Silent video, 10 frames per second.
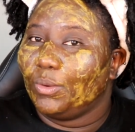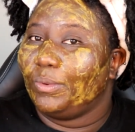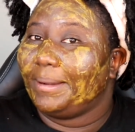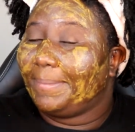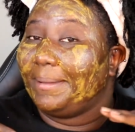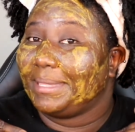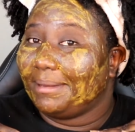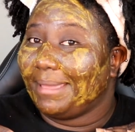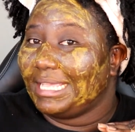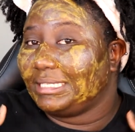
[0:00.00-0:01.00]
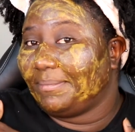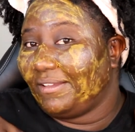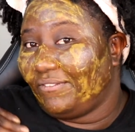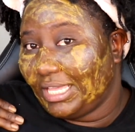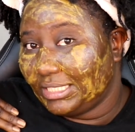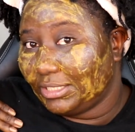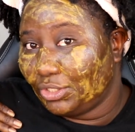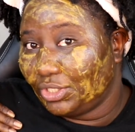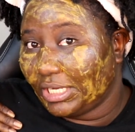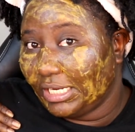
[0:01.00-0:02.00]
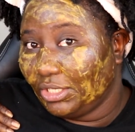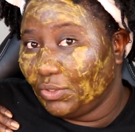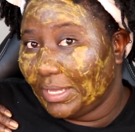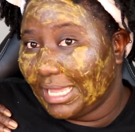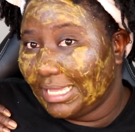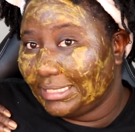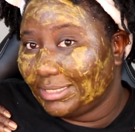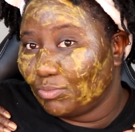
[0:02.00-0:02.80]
with a pumpkin mask on my face, entertaining you guys.